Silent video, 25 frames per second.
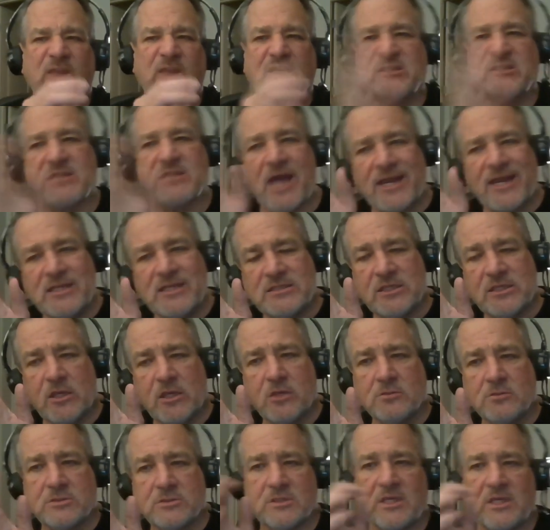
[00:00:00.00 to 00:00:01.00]
not
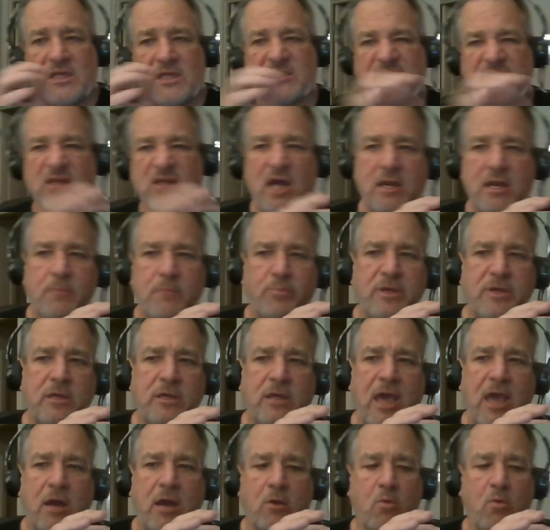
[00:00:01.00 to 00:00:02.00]
ECQC, it's not NPE
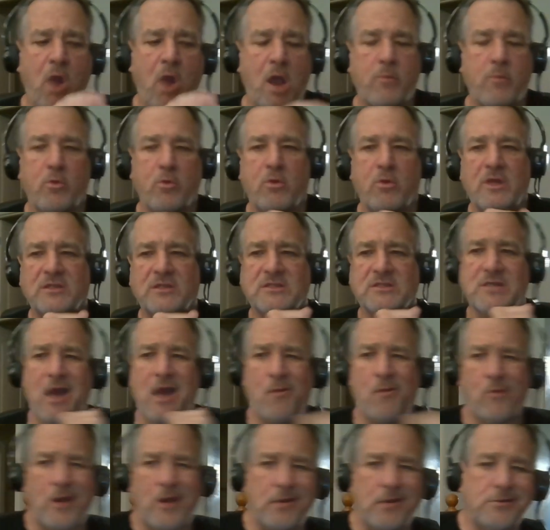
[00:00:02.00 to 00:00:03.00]
Counter Robbery, it's not
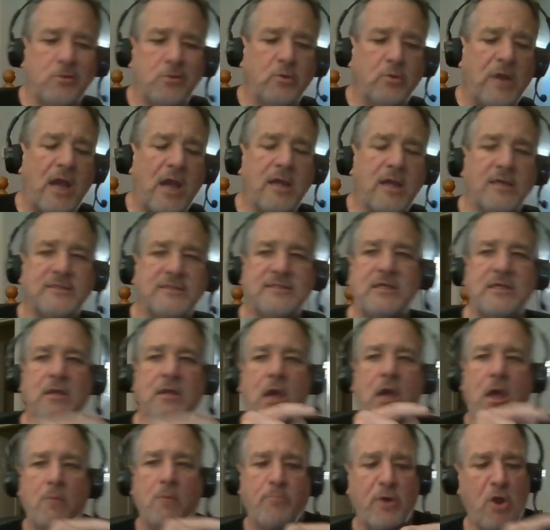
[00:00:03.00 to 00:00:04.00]
what I do in IAC,
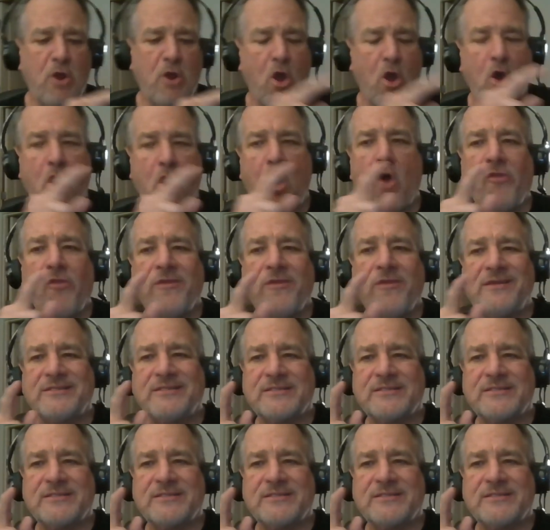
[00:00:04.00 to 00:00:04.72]
but all these